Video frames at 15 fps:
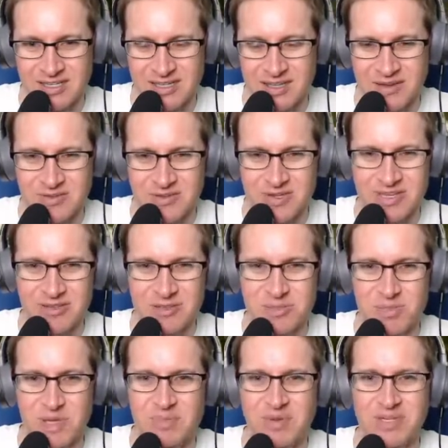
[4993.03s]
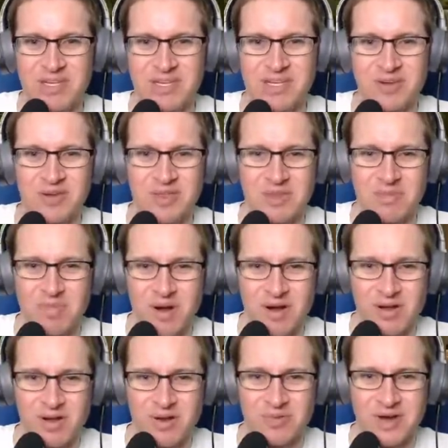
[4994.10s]
Oh, look at, there's people in here in the
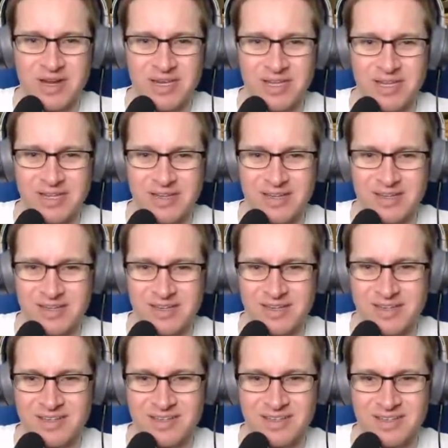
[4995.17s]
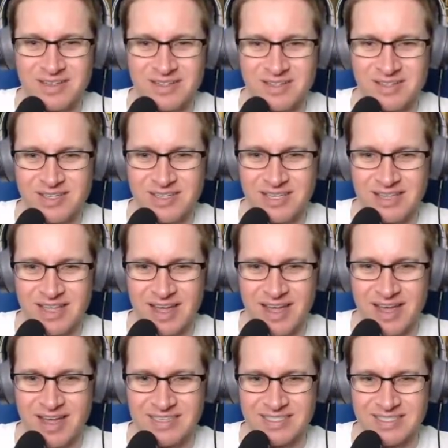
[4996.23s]
park already. Look at
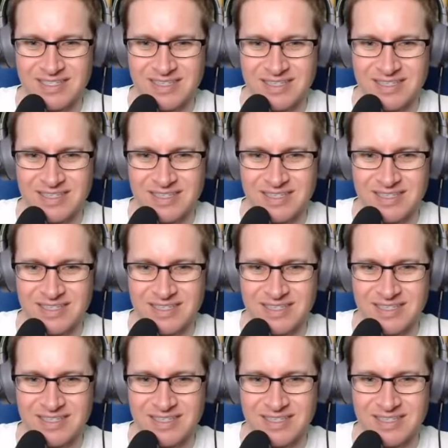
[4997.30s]
that.